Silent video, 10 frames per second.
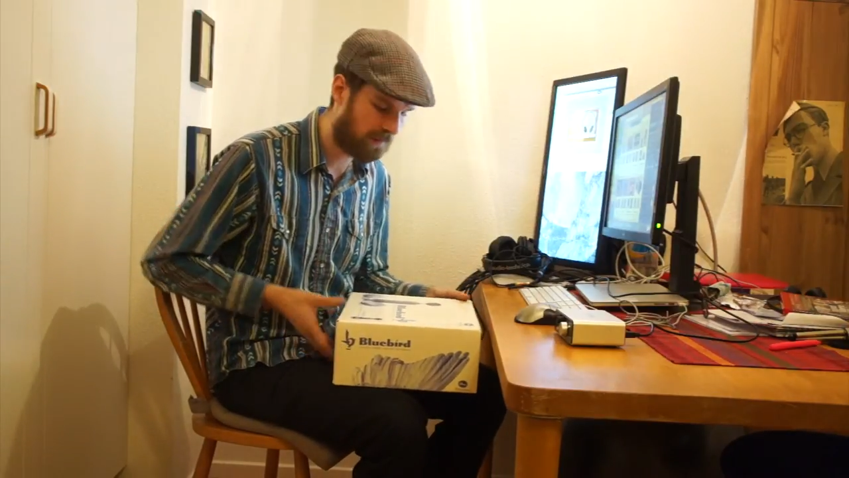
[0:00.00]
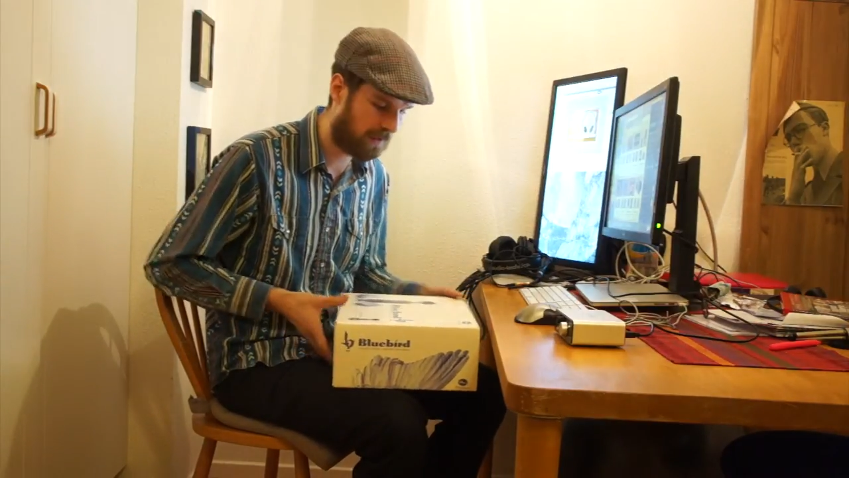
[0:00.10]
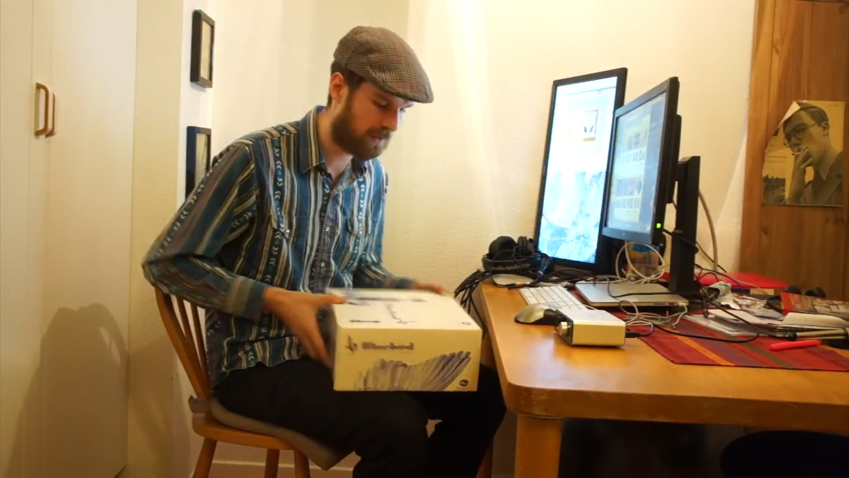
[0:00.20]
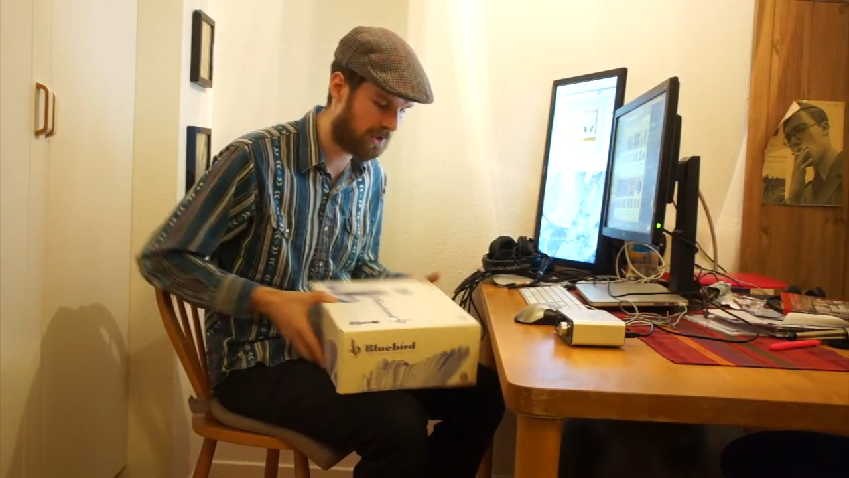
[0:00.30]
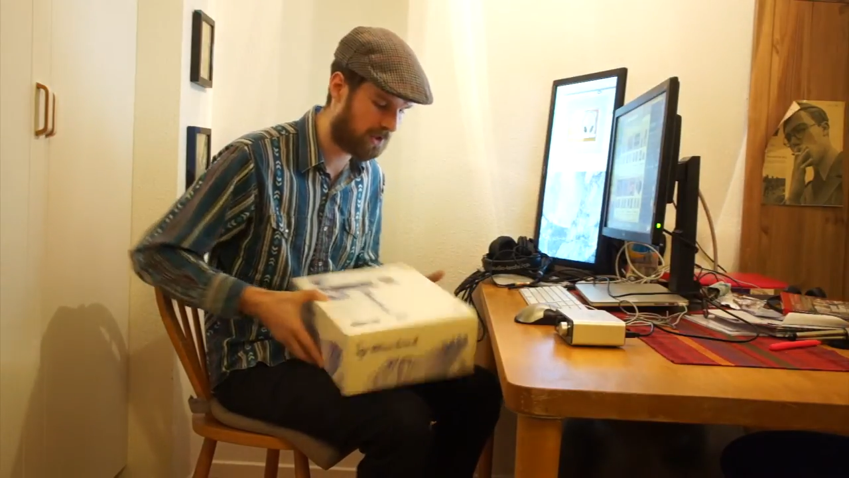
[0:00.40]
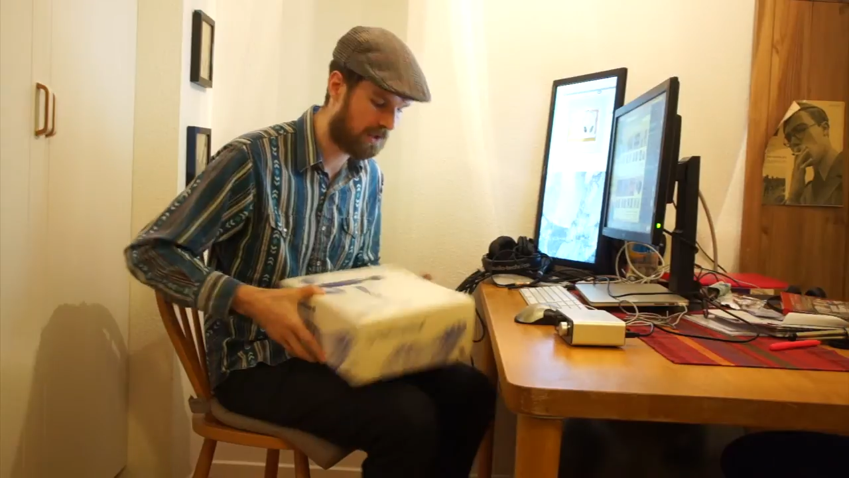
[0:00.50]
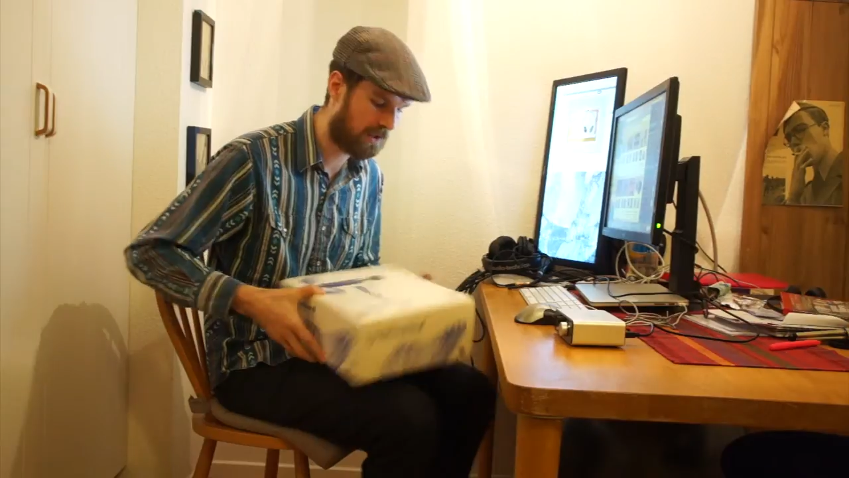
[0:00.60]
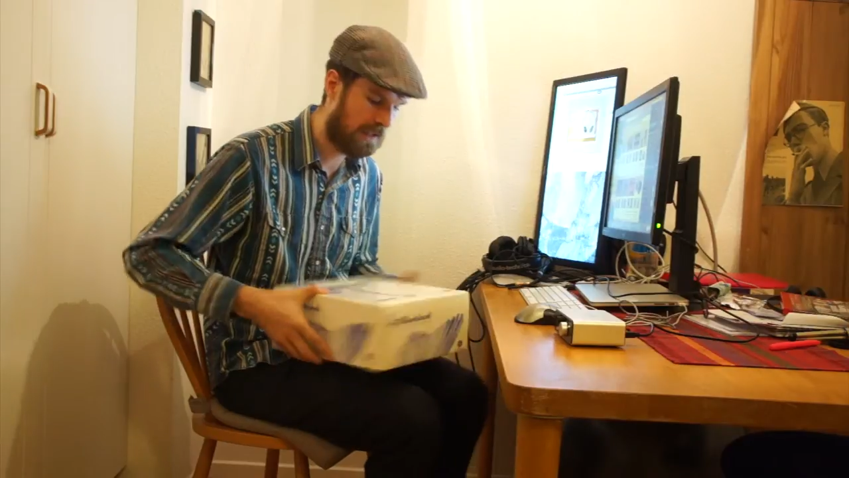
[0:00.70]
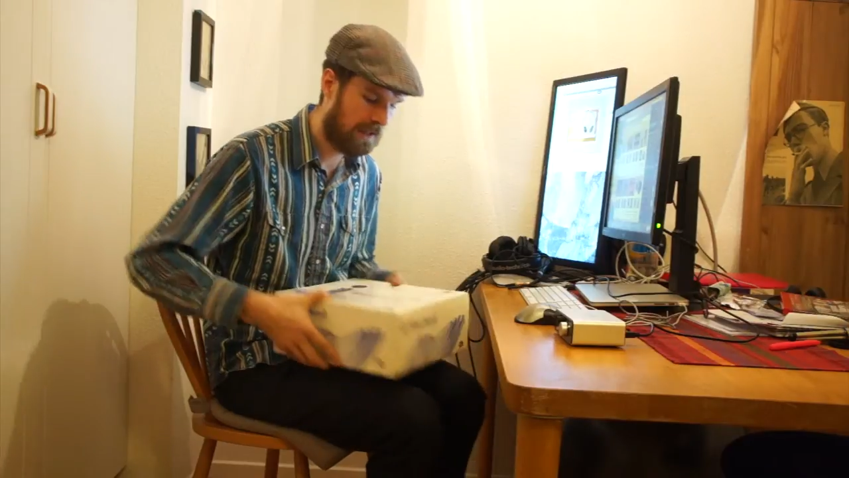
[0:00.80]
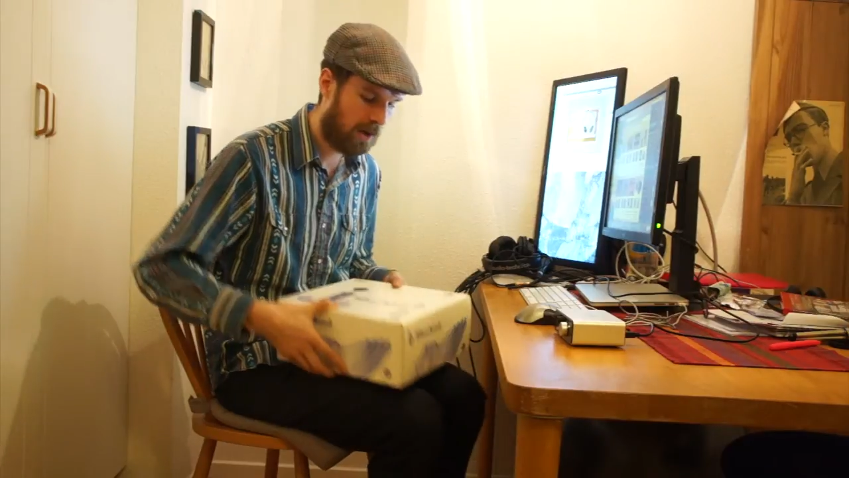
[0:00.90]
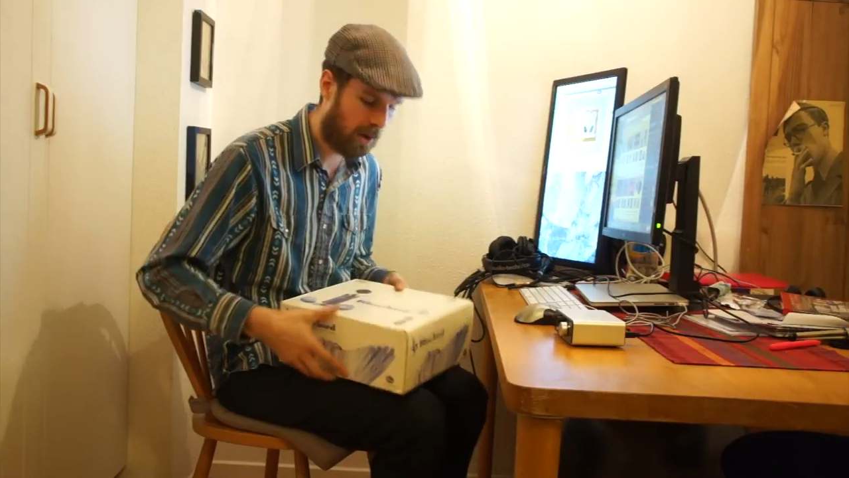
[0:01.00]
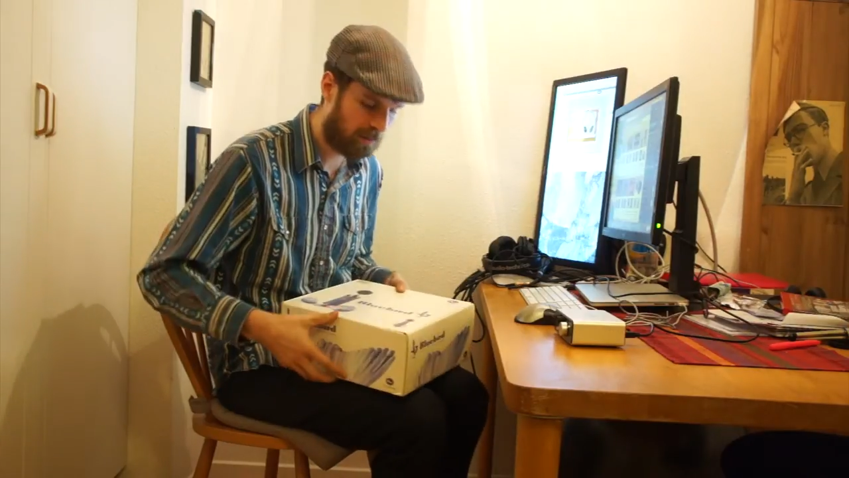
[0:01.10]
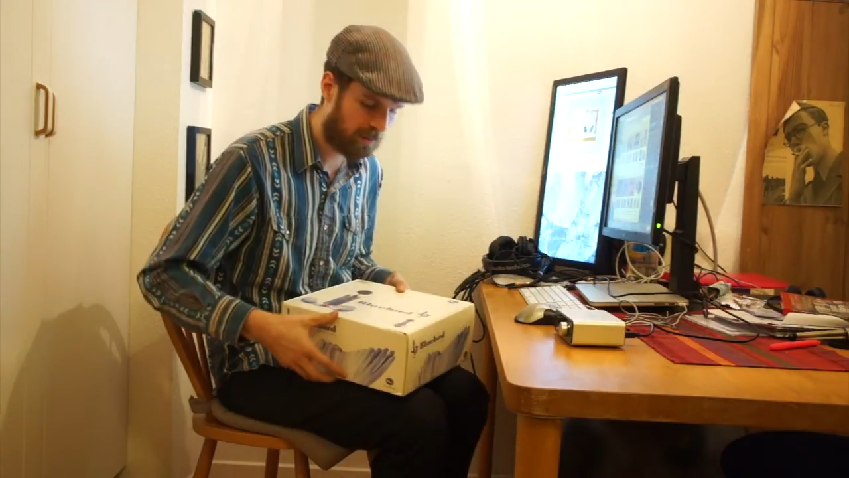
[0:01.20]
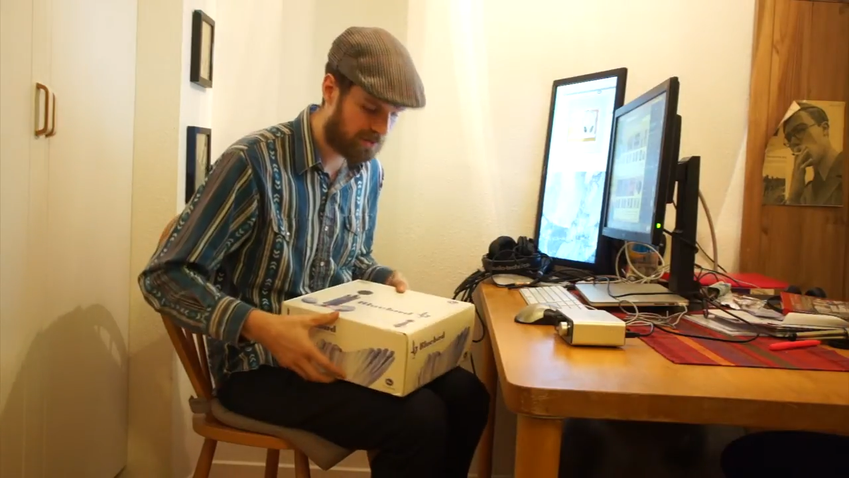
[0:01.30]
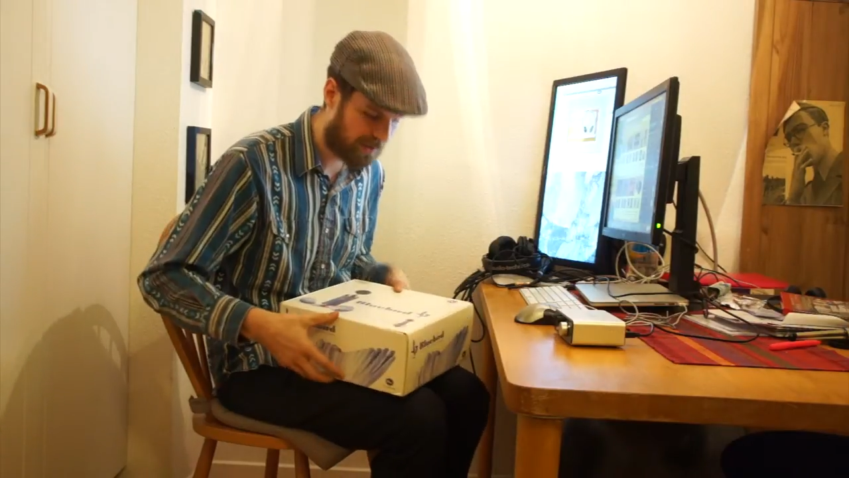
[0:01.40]
just hop
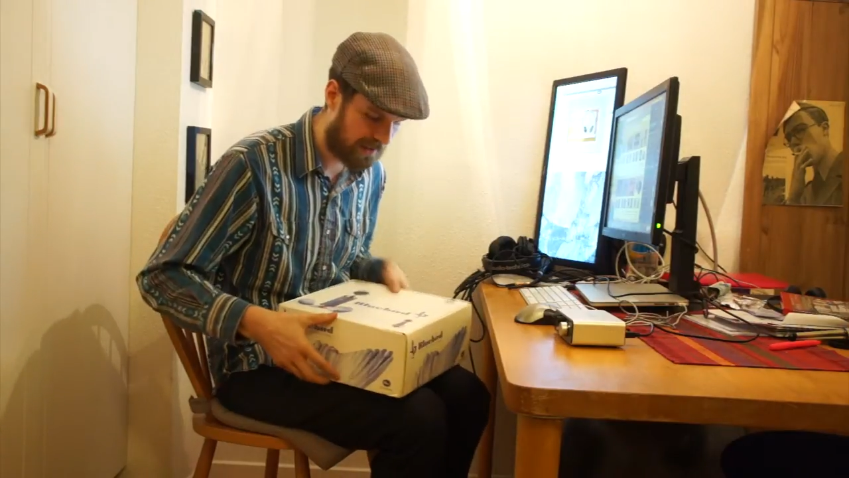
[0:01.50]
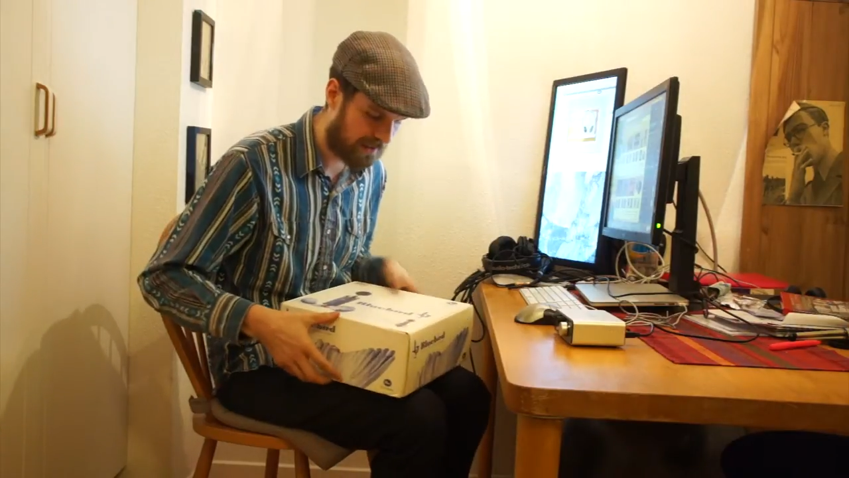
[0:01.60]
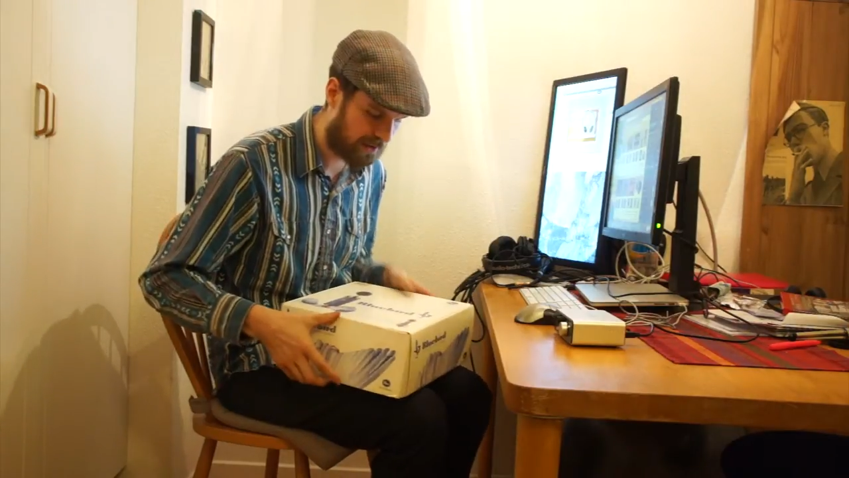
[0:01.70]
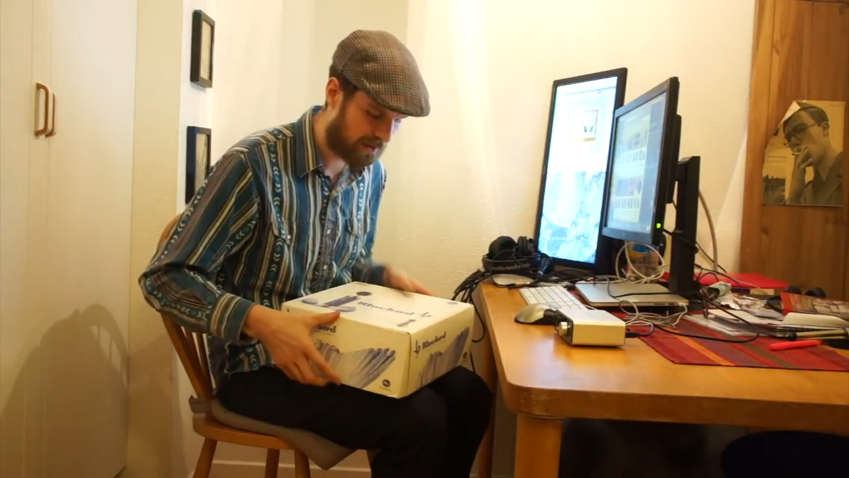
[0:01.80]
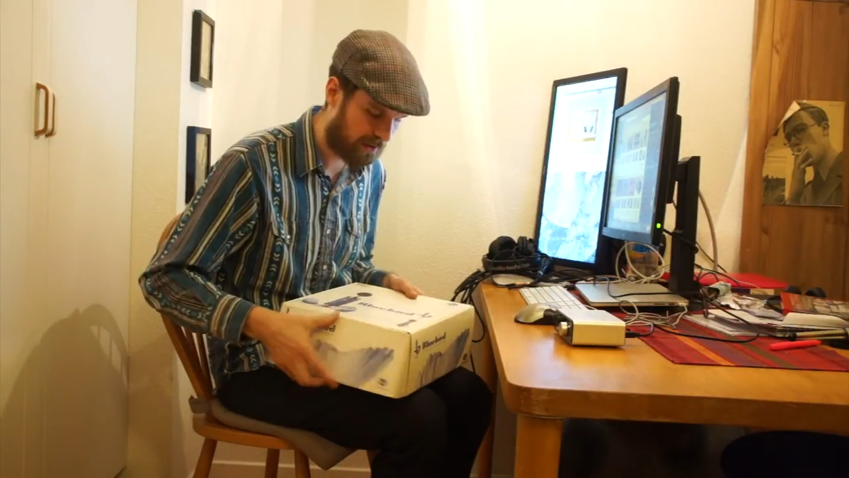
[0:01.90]
straight into the